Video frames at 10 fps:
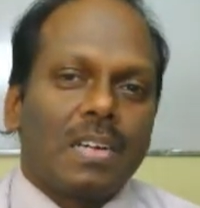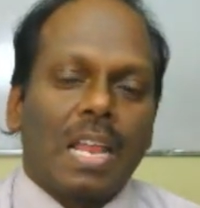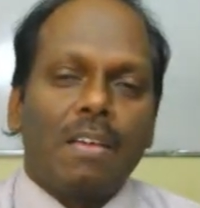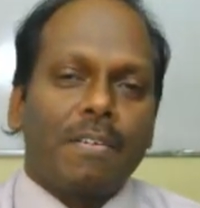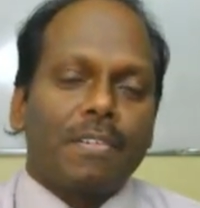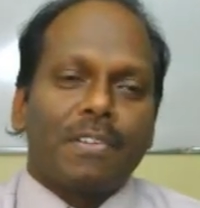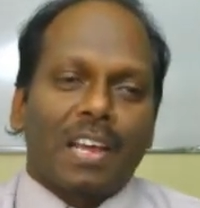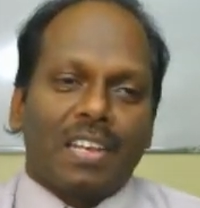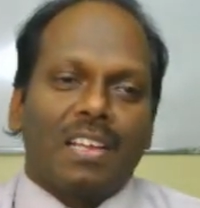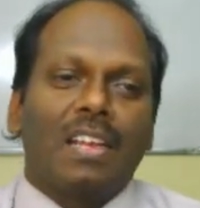Hello
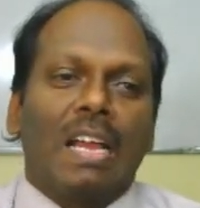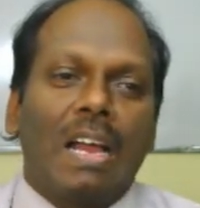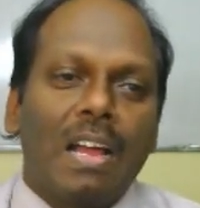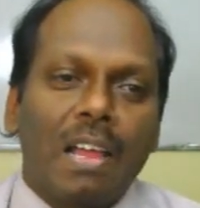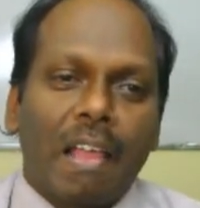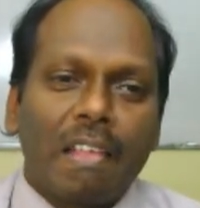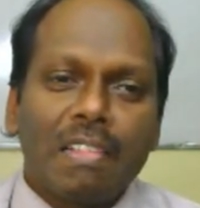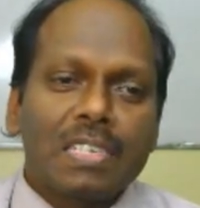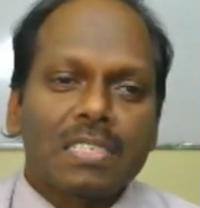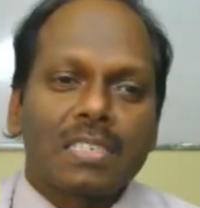everyone. In
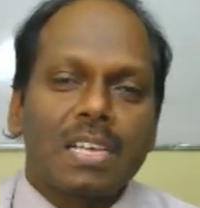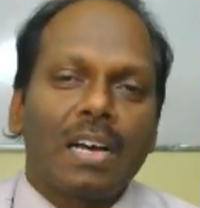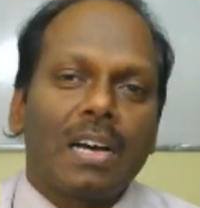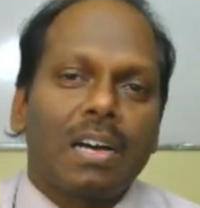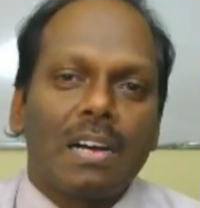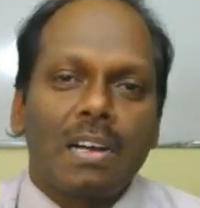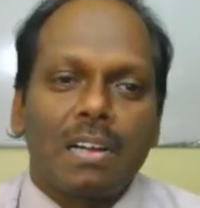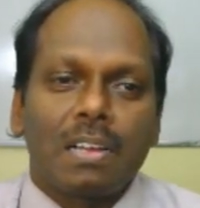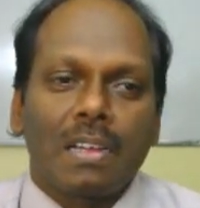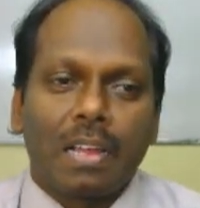this
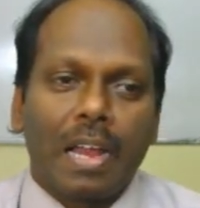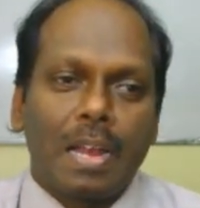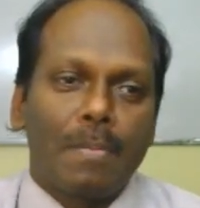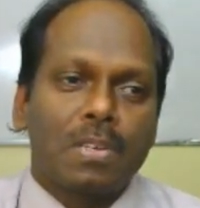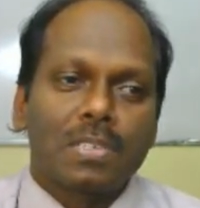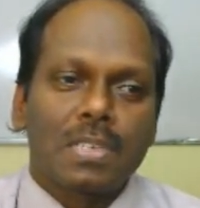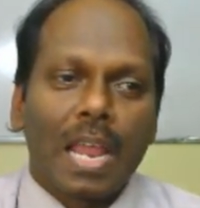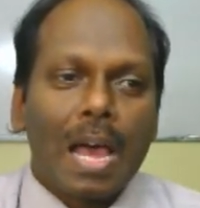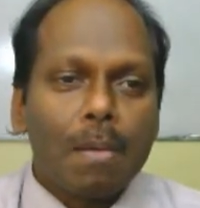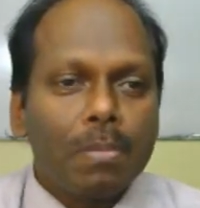AWS
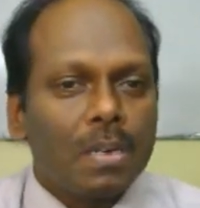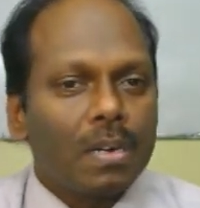lab,